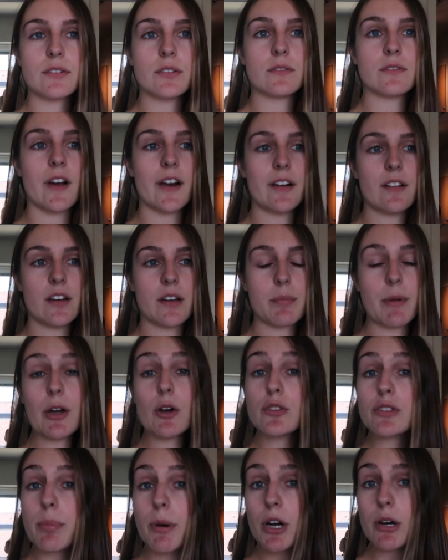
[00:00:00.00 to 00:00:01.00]
do a final look at my
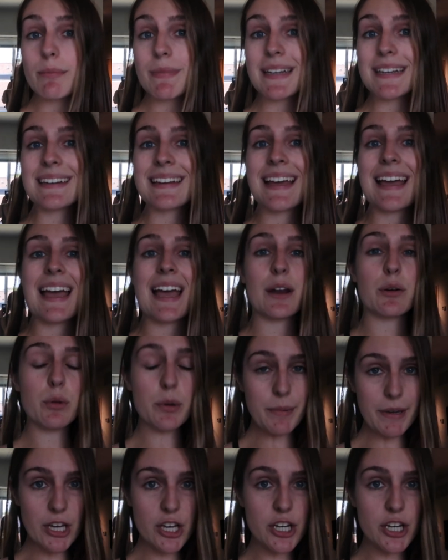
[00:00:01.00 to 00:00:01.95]
old apartment, and it'll be